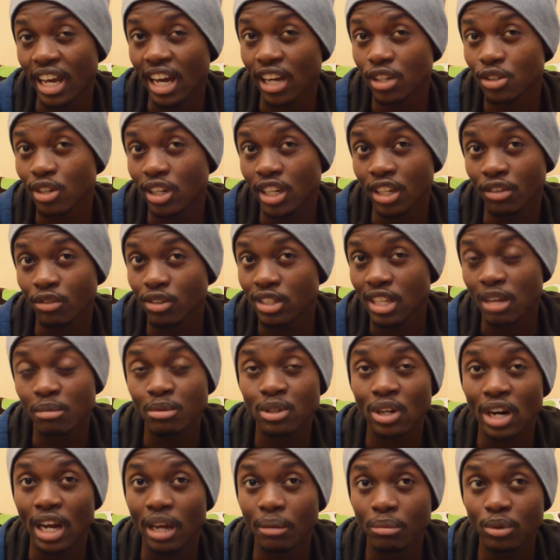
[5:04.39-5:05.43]
actually if you
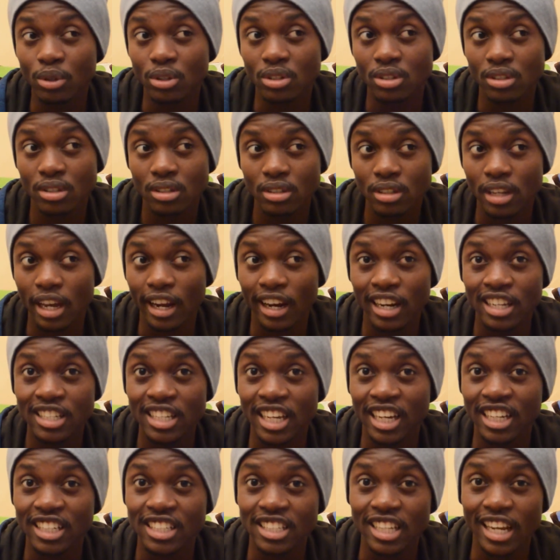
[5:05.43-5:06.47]
subscribe, because at least I
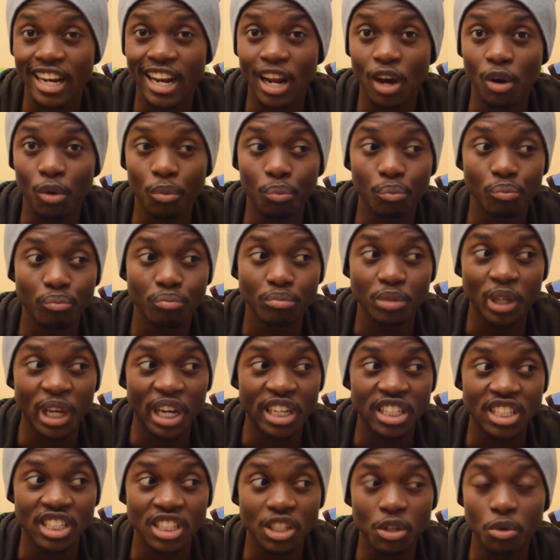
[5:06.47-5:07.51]
can start now
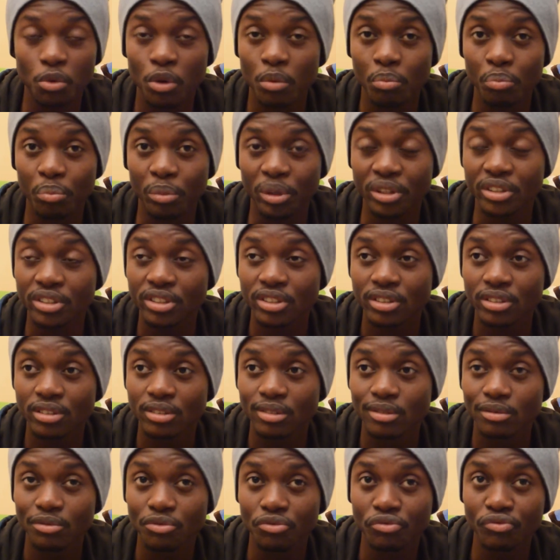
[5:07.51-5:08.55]
getting equipment
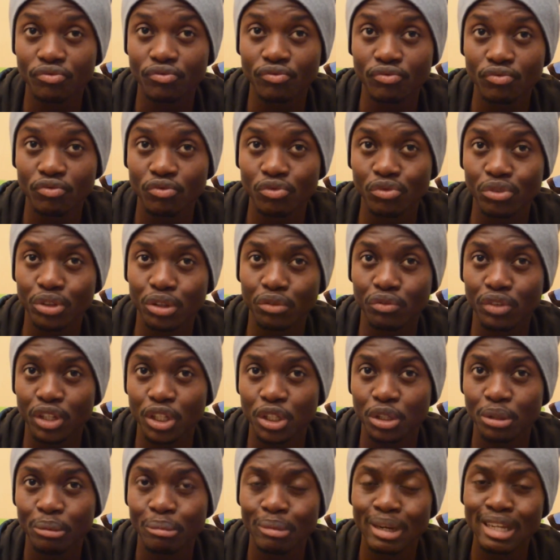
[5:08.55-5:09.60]
for the
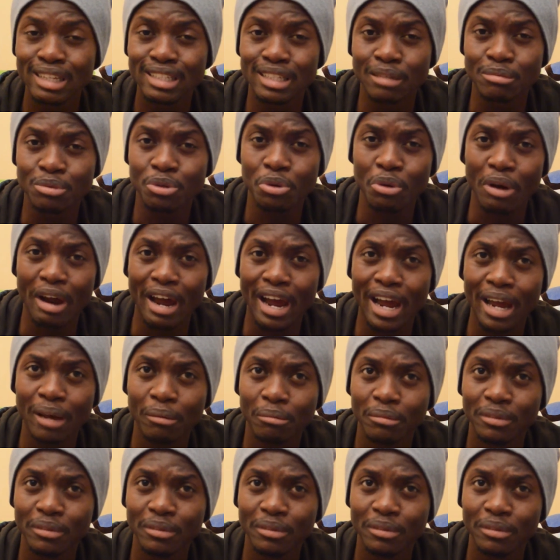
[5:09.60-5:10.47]
video. Please subscribe.